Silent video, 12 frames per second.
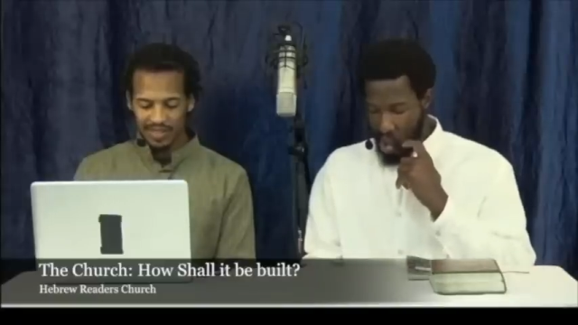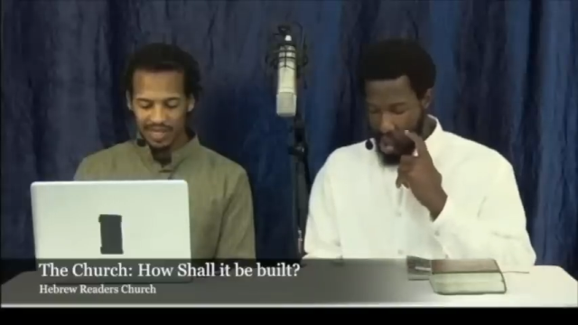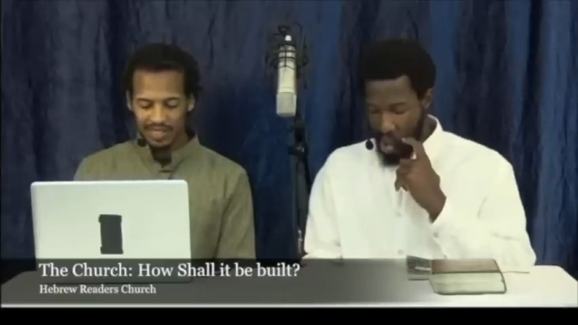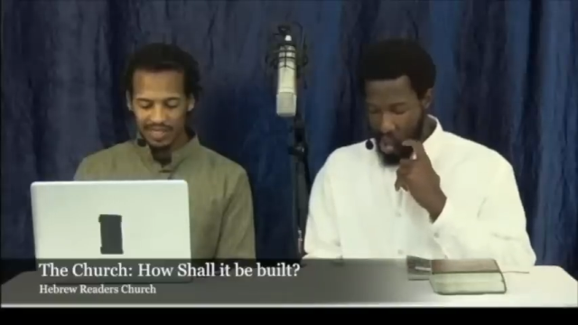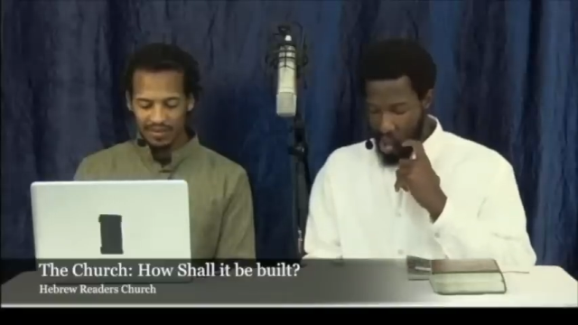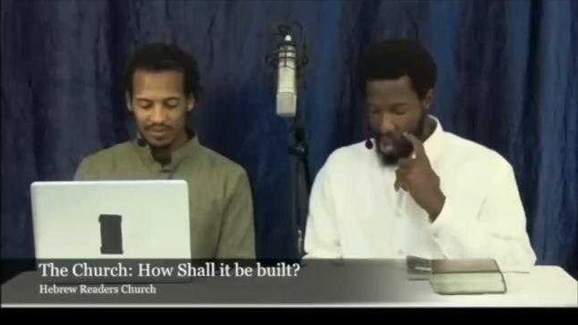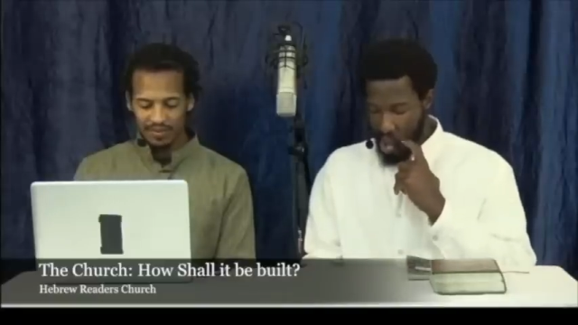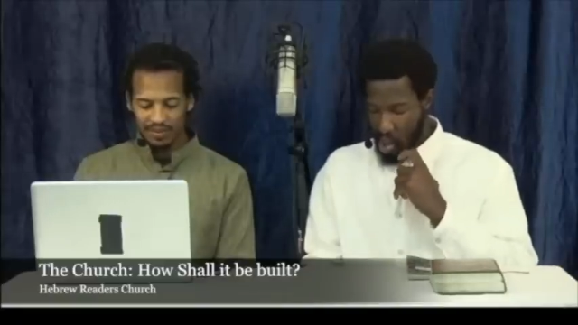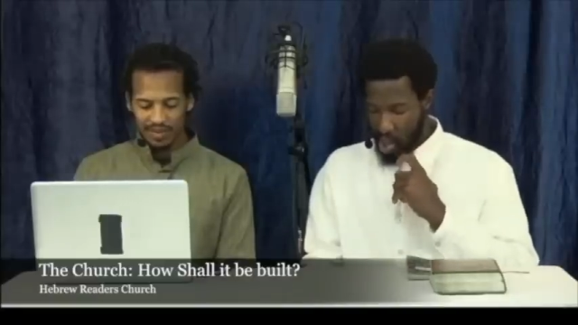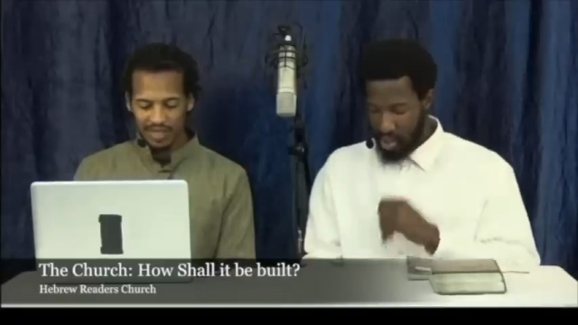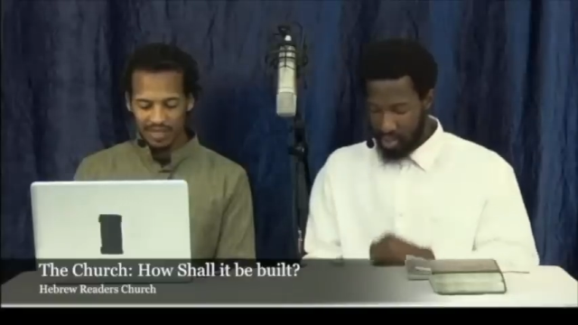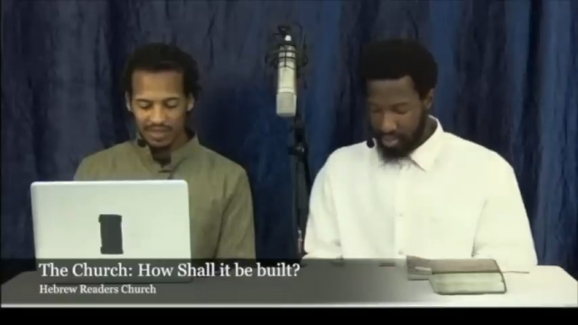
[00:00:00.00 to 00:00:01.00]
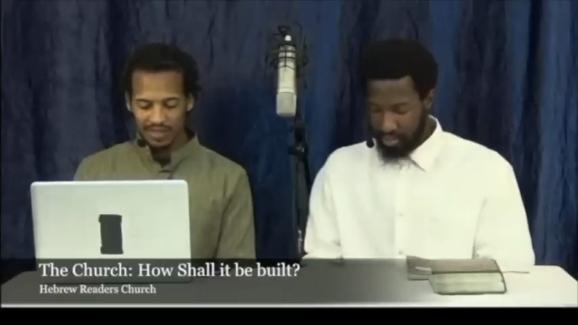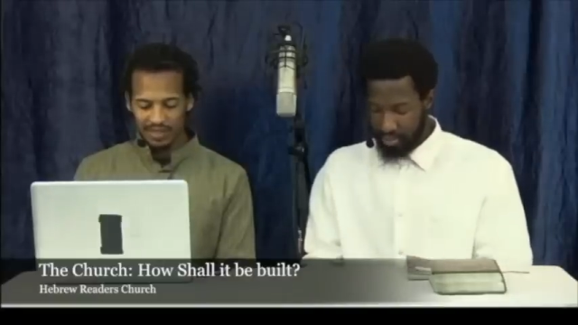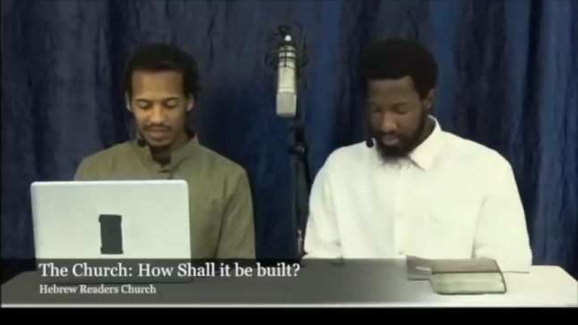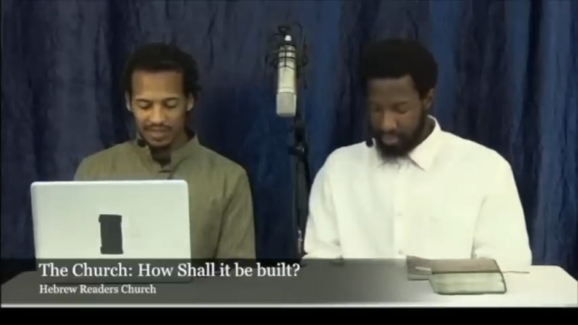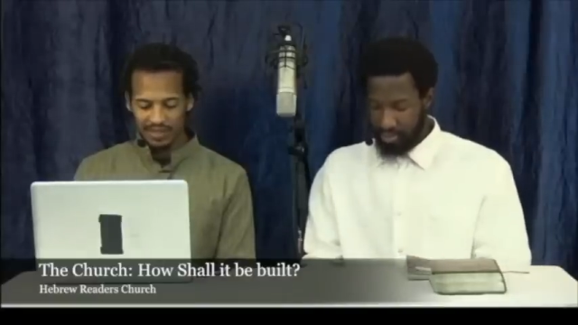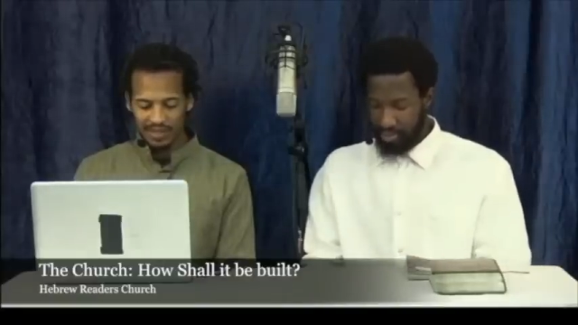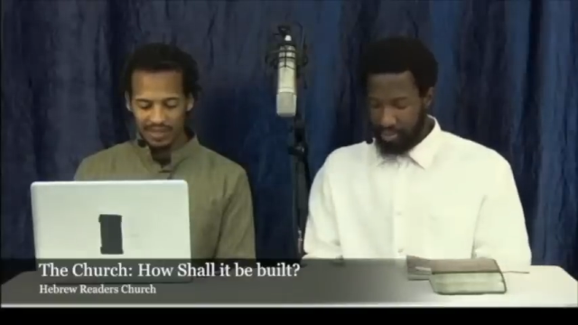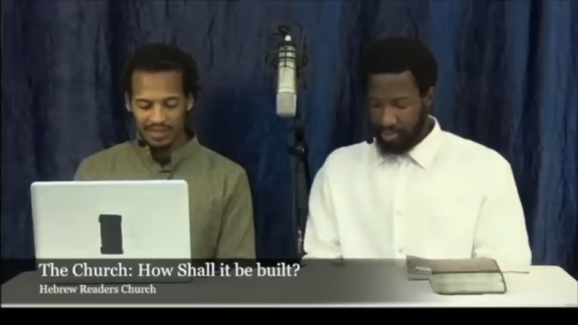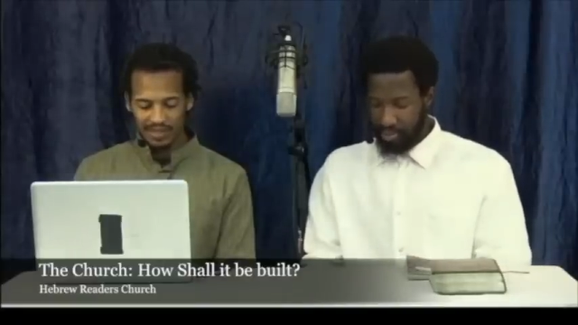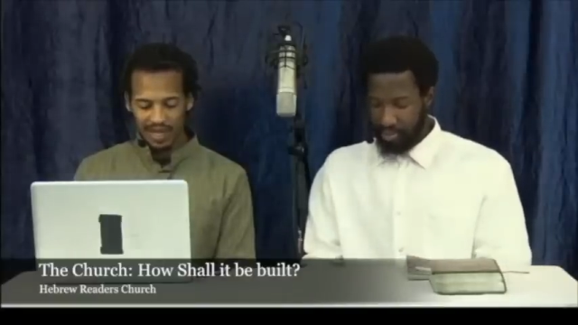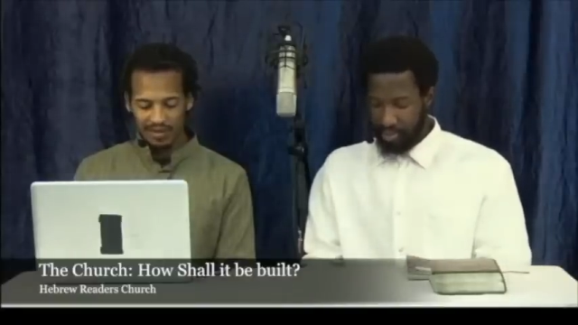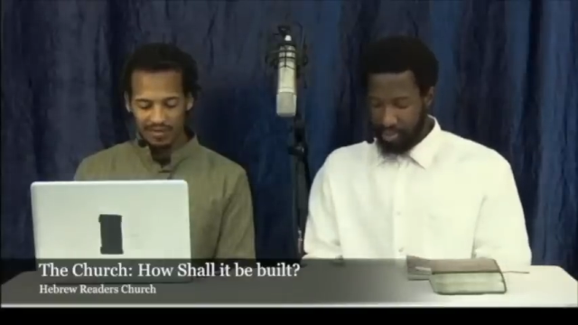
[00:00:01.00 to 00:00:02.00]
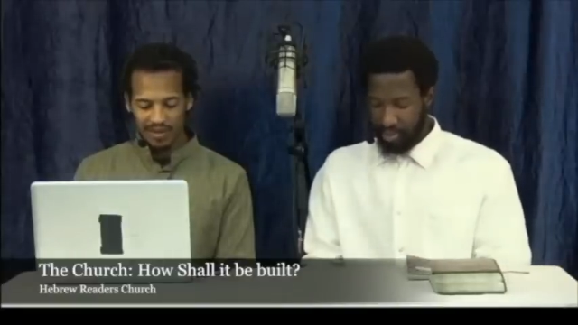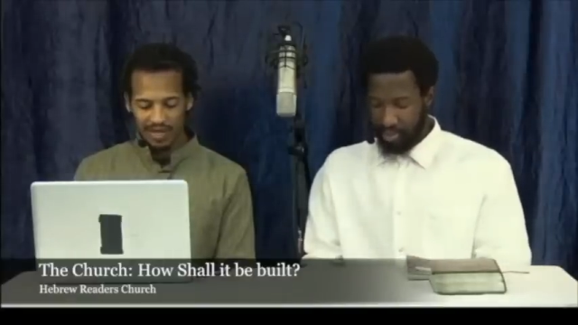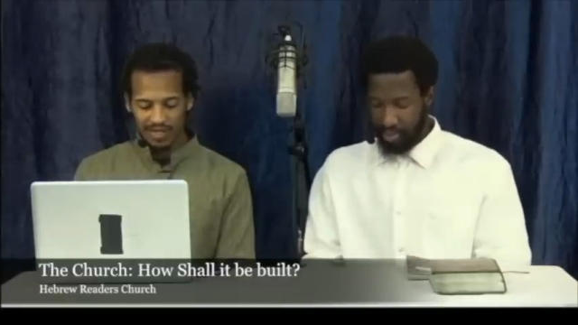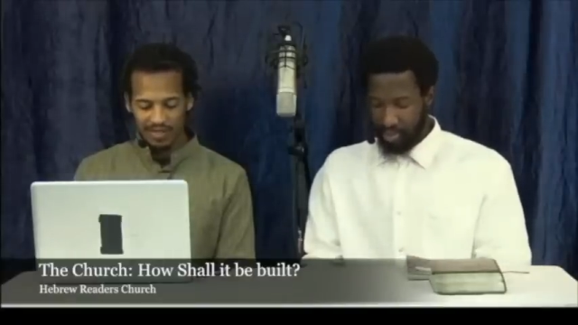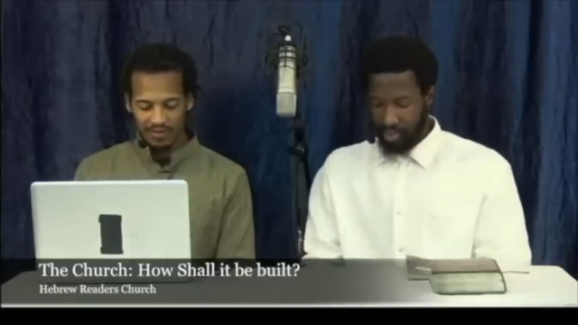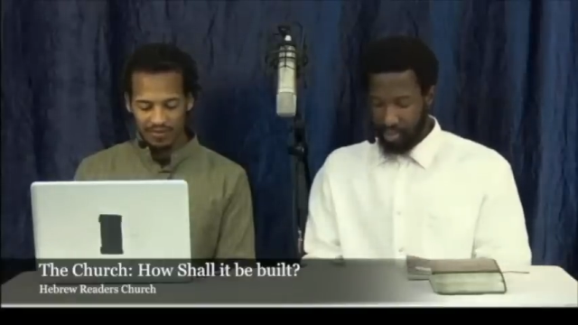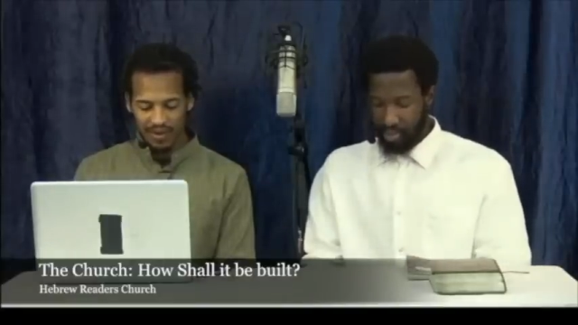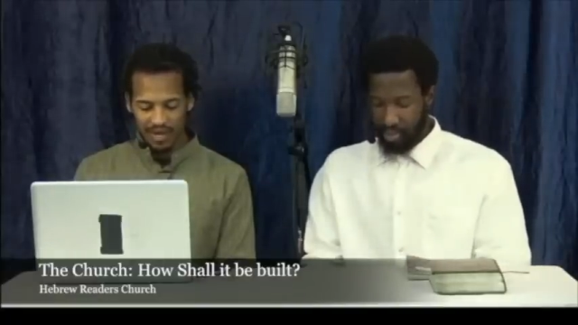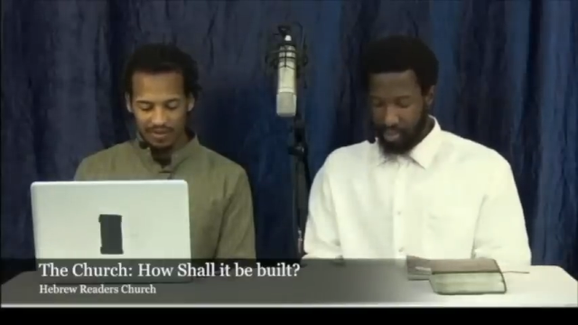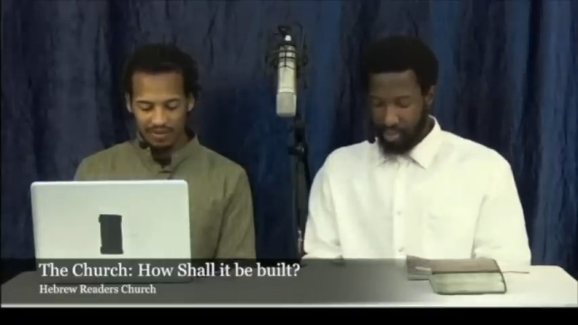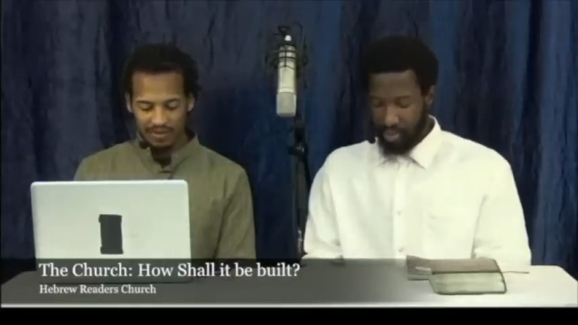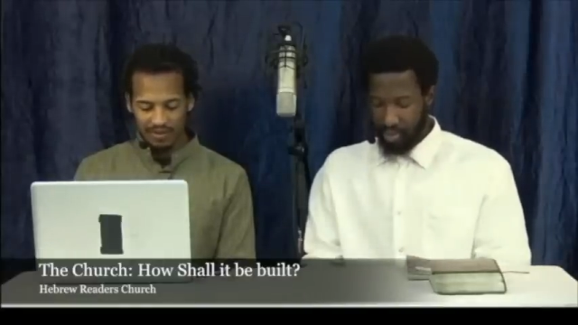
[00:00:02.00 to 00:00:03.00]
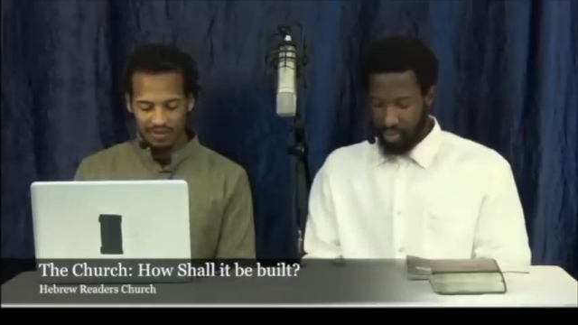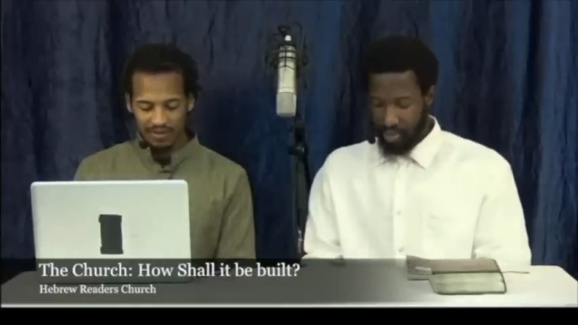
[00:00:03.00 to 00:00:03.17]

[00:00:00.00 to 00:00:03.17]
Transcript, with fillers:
Speaker 1: as they were placed, such likewise they were found.